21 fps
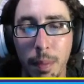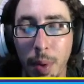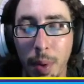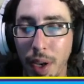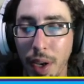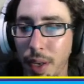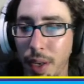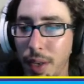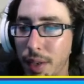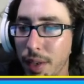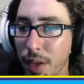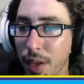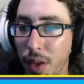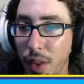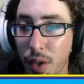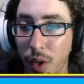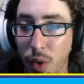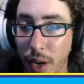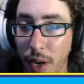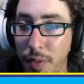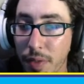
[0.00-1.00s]
the
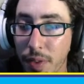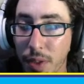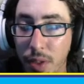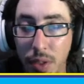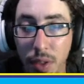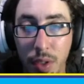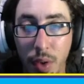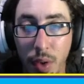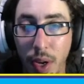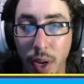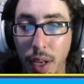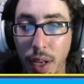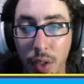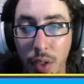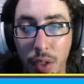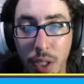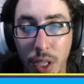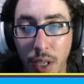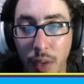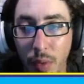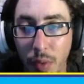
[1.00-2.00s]
graphics look great. It looks
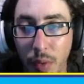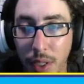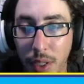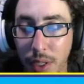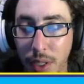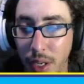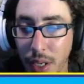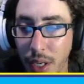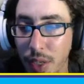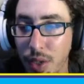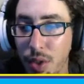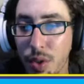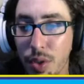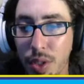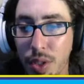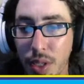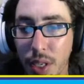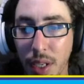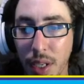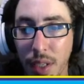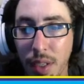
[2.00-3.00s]
like it's an
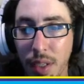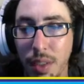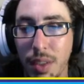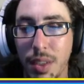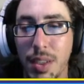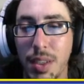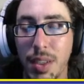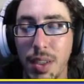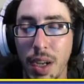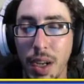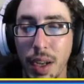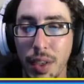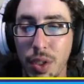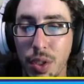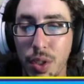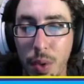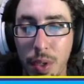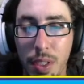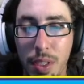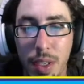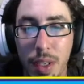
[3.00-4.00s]
interesting design
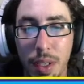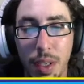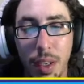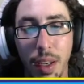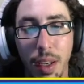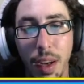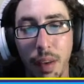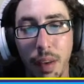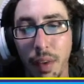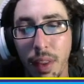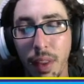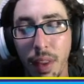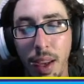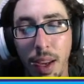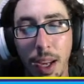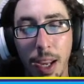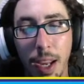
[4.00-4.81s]
choice and everything.